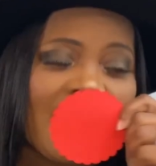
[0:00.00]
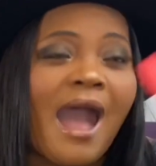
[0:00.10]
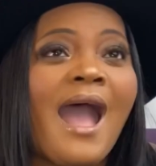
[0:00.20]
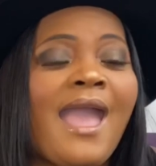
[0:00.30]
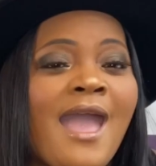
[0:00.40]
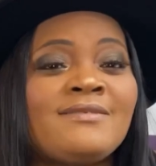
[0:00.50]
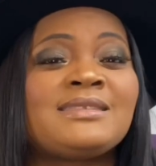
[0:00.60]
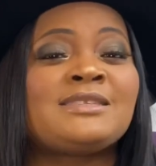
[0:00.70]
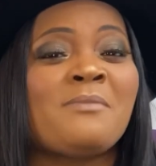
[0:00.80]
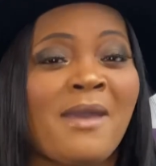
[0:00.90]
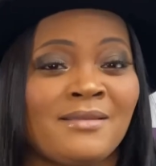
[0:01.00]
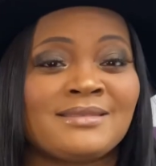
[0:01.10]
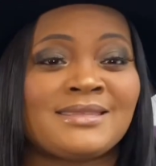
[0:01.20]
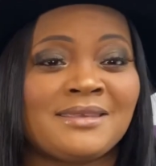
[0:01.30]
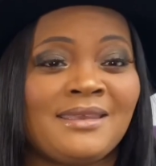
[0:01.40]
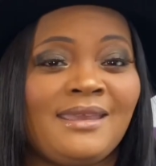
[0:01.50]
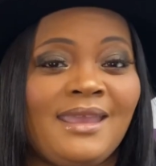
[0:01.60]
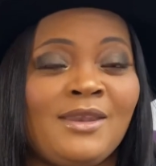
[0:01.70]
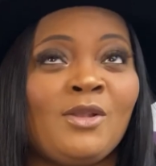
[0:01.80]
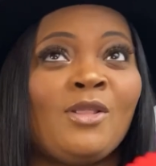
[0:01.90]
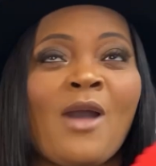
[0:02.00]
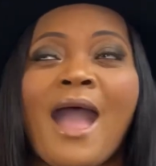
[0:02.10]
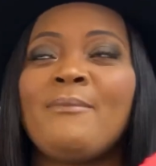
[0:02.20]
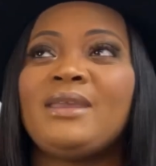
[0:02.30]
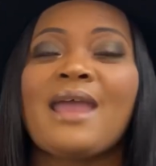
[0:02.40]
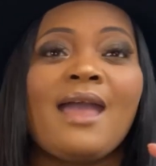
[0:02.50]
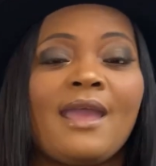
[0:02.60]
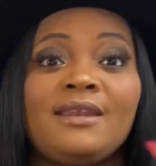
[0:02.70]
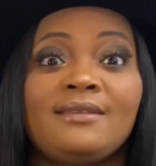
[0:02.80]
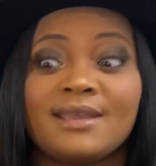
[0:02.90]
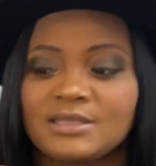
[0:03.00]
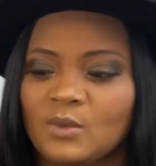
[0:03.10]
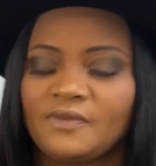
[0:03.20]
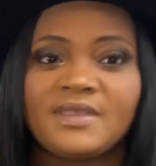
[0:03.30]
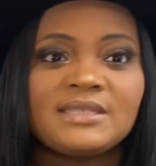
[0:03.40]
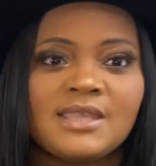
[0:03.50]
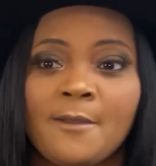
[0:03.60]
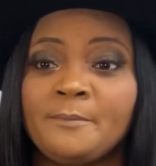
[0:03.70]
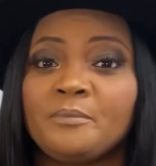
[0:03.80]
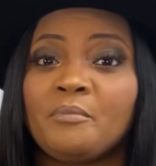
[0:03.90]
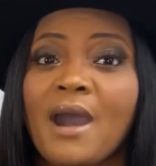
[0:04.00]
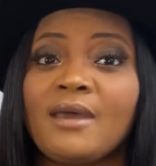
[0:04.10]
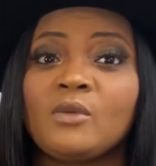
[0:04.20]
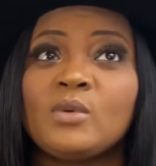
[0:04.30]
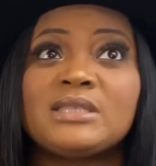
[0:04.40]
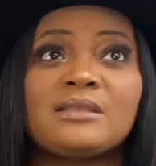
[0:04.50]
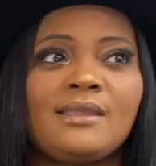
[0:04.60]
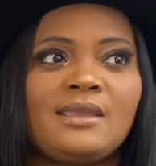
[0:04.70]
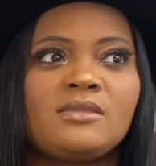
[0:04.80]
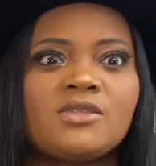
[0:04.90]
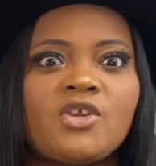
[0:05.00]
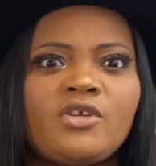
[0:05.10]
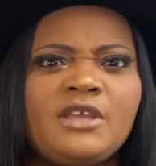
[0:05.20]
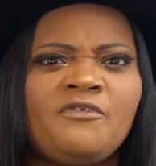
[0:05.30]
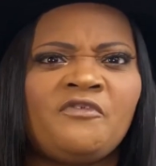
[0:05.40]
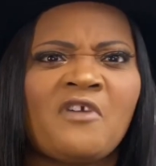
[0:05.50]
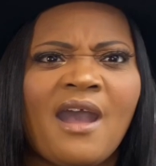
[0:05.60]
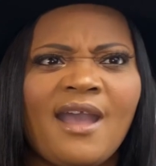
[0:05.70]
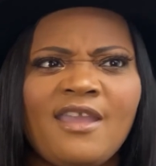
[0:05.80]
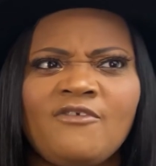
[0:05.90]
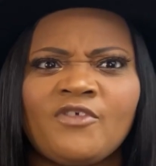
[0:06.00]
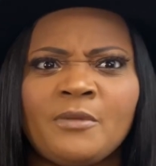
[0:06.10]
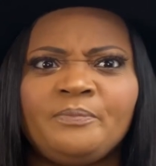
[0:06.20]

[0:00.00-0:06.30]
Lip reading: I have smelt in a, and guess what? This bottle was like $35,